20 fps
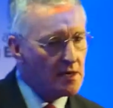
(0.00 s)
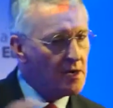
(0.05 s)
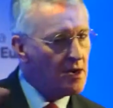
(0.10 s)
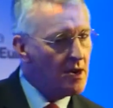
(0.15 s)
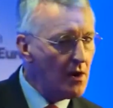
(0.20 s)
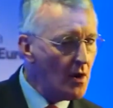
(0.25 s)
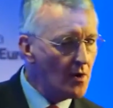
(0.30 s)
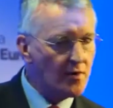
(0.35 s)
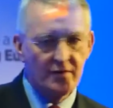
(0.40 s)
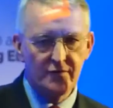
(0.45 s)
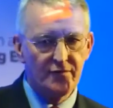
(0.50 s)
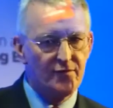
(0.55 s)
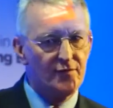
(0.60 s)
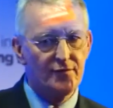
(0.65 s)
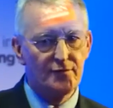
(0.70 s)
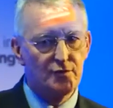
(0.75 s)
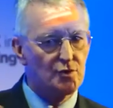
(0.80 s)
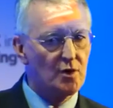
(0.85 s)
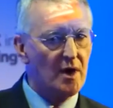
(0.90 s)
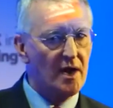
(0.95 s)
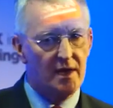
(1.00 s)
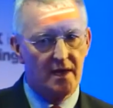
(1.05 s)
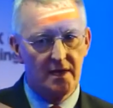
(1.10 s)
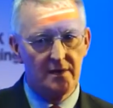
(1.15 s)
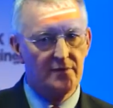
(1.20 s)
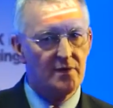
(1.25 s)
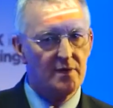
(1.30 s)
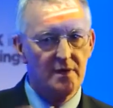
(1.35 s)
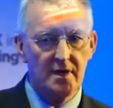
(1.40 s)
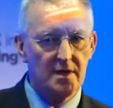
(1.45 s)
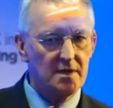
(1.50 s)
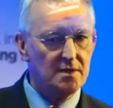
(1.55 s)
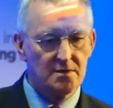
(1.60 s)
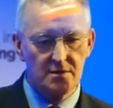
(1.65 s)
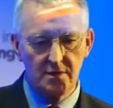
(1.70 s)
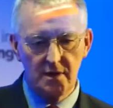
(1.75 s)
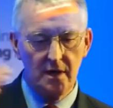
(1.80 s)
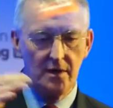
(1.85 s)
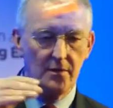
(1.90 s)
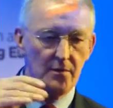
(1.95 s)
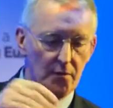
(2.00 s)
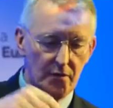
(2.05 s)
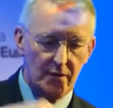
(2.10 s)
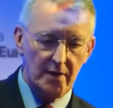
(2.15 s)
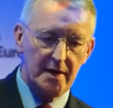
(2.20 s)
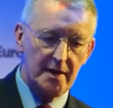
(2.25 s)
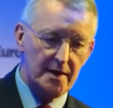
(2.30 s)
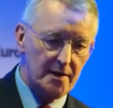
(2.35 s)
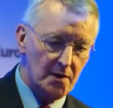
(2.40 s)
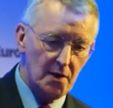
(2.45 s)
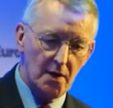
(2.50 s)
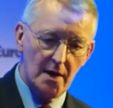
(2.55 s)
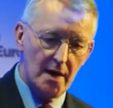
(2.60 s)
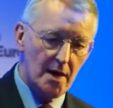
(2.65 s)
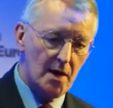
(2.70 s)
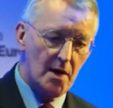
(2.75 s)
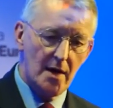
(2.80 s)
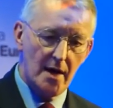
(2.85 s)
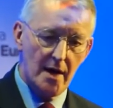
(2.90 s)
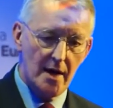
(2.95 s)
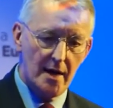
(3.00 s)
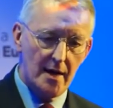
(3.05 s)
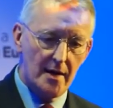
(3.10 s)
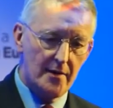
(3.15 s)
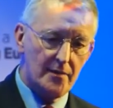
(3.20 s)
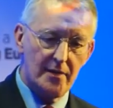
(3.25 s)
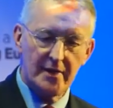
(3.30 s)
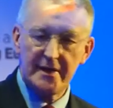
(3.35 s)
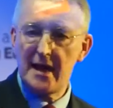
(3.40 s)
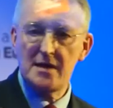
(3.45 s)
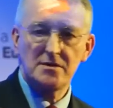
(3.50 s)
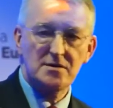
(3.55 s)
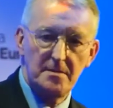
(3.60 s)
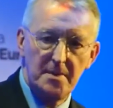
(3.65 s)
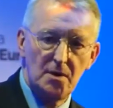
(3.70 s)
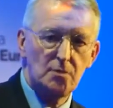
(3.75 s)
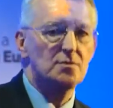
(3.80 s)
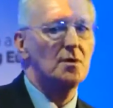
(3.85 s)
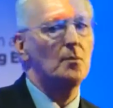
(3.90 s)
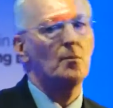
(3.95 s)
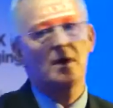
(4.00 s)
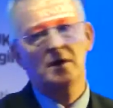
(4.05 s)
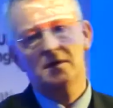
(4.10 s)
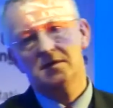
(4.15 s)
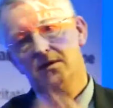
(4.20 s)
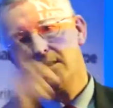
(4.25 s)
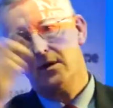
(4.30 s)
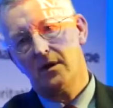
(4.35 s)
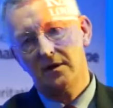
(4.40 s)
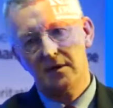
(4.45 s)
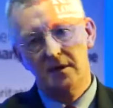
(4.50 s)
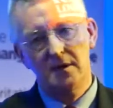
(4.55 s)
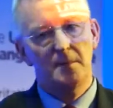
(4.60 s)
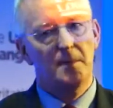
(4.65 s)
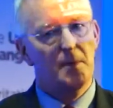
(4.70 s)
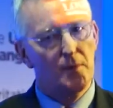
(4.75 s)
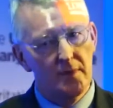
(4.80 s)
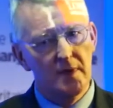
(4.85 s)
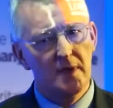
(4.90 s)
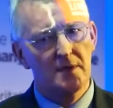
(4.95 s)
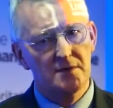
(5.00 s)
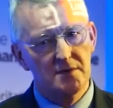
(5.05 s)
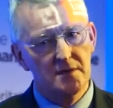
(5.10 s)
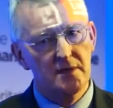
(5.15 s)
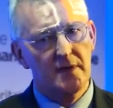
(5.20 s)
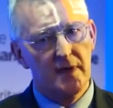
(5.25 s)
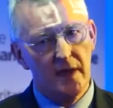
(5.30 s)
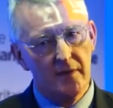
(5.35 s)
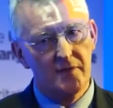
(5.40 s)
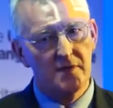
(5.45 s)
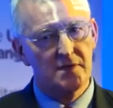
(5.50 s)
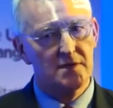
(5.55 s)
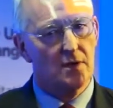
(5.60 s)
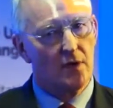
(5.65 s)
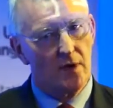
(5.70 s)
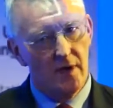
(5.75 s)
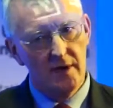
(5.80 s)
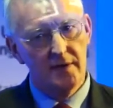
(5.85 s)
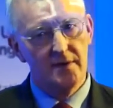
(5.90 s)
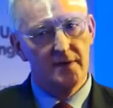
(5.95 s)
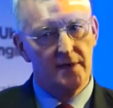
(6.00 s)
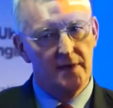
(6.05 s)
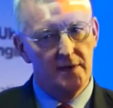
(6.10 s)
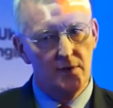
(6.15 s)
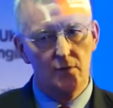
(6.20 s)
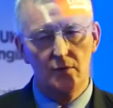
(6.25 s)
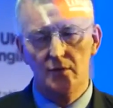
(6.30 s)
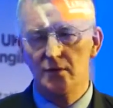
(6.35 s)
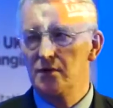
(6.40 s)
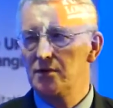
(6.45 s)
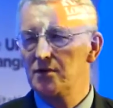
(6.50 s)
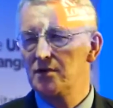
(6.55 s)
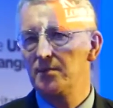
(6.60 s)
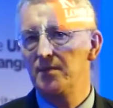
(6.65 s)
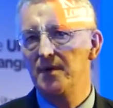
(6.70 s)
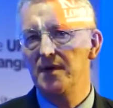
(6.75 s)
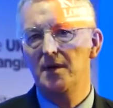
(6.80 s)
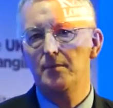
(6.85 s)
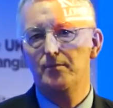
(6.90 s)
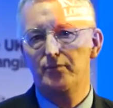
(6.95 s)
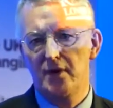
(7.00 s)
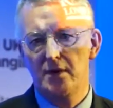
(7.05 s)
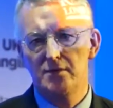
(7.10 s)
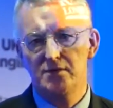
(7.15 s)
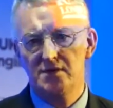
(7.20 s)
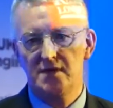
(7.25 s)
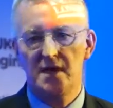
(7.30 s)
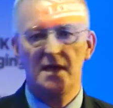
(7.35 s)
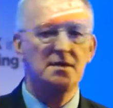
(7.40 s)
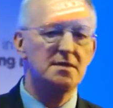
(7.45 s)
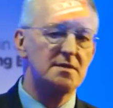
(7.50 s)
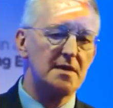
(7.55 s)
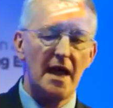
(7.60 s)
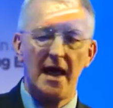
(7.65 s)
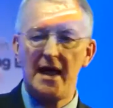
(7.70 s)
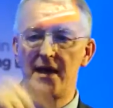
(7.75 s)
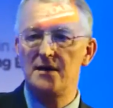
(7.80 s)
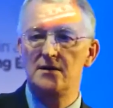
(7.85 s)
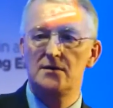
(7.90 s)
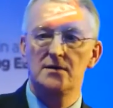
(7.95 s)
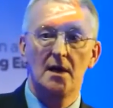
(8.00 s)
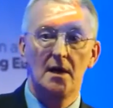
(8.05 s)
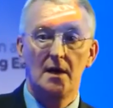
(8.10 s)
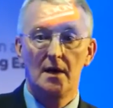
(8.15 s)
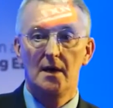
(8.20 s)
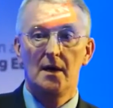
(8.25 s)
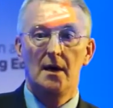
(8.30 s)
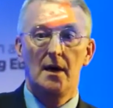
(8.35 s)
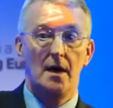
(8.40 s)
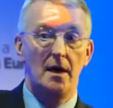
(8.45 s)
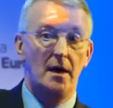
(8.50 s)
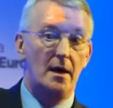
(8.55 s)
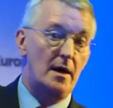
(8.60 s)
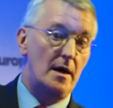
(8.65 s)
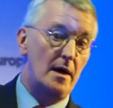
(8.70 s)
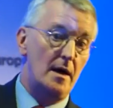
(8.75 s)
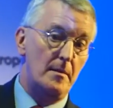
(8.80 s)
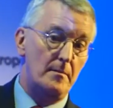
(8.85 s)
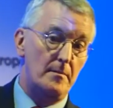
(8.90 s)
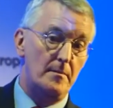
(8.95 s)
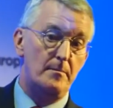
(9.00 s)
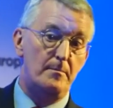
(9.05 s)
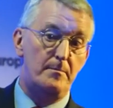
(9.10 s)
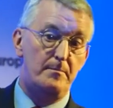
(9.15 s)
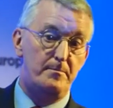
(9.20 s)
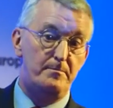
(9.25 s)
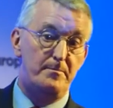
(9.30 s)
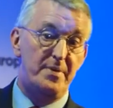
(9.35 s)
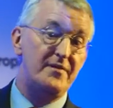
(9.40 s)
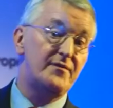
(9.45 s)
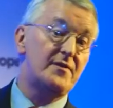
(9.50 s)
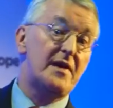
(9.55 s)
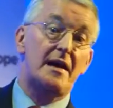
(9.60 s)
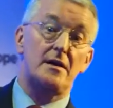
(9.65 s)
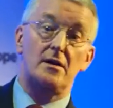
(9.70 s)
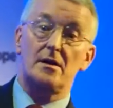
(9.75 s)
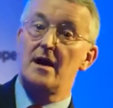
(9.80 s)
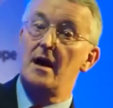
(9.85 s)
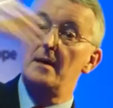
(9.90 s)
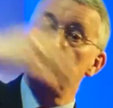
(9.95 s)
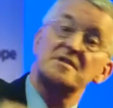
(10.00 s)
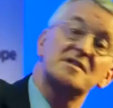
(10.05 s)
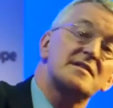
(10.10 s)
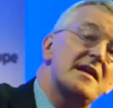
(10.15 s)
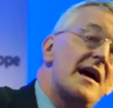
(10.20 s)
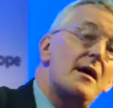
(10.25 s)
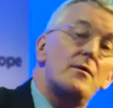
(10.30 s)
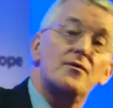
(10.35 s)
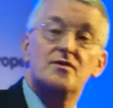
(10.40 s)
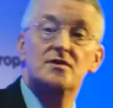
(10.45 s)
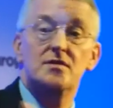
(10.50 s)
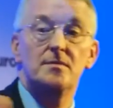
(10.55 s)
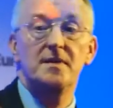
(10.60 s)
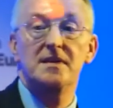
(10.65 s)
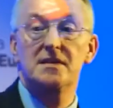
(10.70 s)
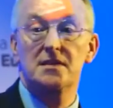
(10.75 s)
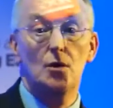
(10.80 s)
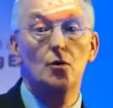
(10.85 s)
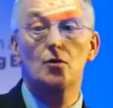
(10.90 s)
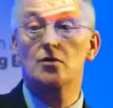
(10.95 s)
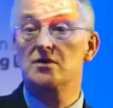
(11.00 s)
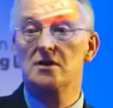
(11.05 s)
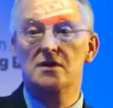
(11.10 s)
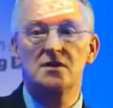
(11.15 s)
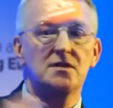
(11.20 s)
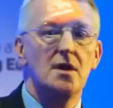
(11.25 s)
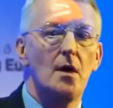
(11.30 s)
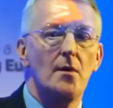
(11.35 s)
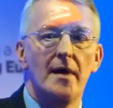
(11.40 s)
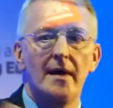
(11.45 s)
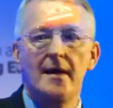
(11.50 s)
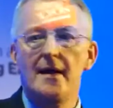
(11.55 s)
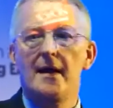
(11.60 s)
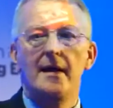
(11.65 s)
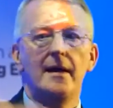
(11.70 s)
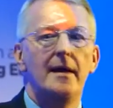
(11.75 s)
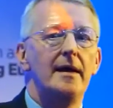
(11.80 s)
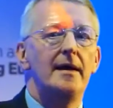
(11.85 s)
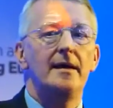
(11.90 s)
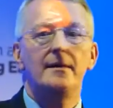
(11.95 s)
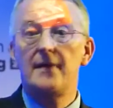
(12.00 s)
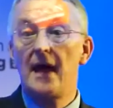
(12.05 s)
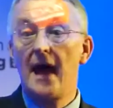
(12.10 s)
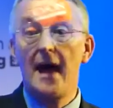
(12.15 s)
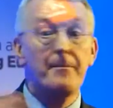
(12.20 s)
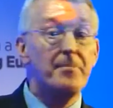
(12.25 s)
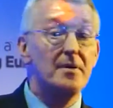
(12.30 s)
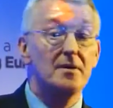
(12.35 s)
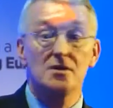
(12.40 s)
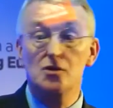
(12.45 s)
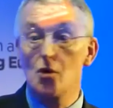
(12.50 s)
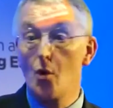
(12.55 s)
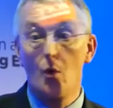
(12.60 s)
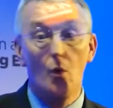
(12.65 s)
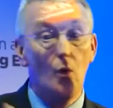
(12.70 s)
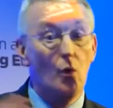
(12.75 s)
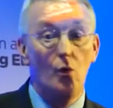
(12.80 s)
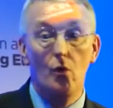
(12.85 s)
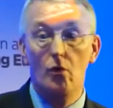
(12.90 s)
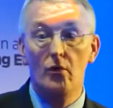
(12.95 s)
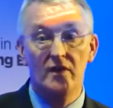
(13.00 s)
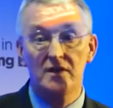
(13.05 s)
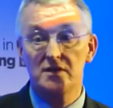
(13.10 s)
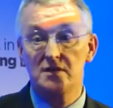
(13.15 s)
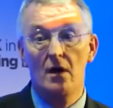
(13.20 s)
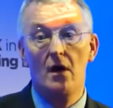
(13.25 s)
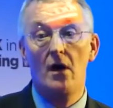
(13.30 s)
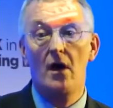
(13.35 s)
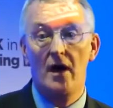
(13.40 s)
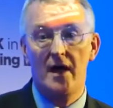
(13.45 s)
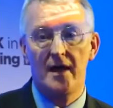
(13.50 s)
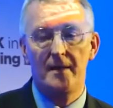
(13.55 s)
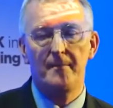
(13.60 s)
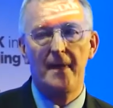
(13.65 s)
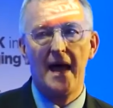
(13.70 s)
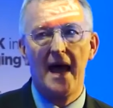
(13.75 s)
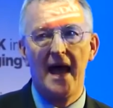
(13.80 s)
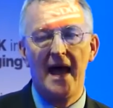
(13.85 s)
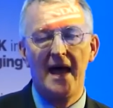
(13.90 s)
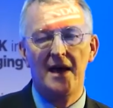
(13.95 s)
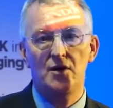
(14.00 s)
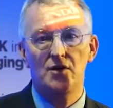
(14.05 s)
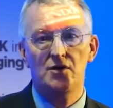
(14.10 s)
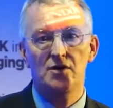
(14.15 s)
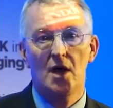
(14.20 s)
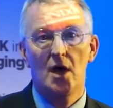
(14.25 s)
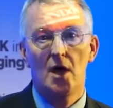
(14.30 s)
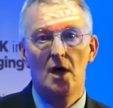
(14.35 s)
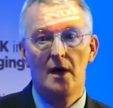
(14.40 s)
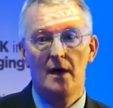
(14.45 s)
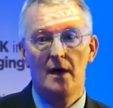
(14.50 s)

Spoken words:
a lot of trade that is, you know, the cows are milked on one side and the milk goes to the other side in order to be processed, and beef cattle come south to be slaughtered. So it happens all the time, and